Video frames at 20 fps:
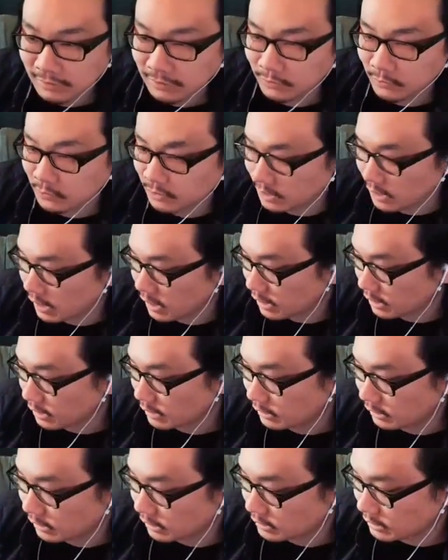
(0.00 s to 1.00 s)
Oh, God,
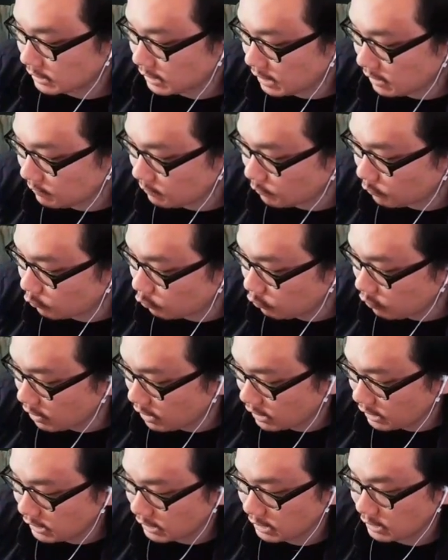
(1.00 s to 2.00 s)
Lexi came
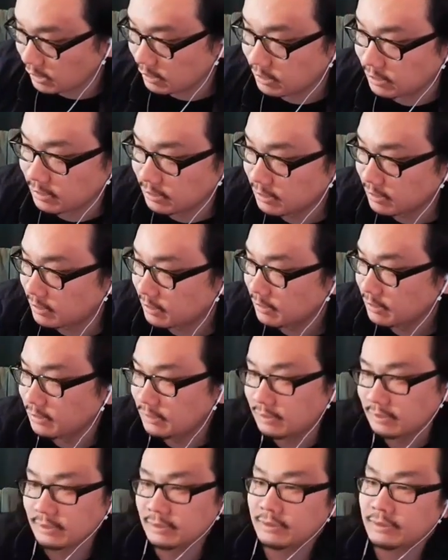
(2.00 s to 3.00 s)
running in.
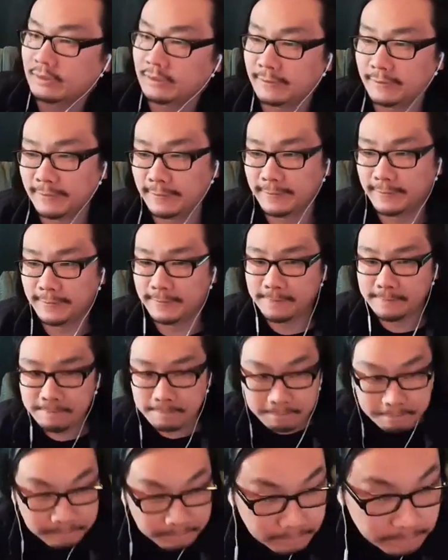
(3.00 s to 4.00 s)

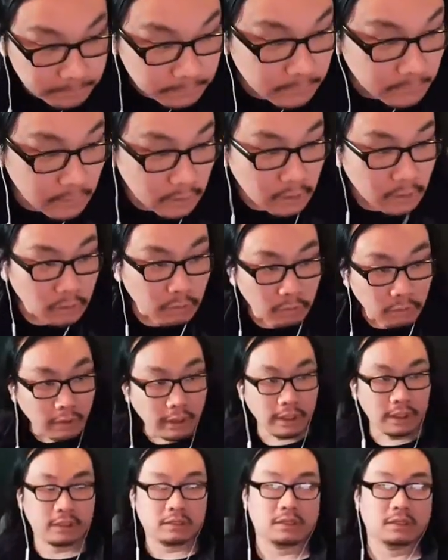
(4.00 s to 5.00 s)
Um,
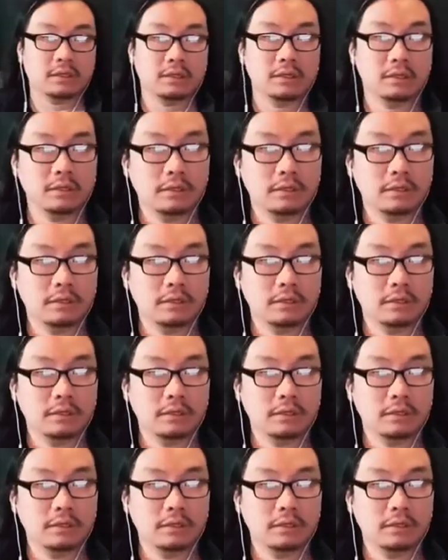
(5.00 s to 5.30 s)
great.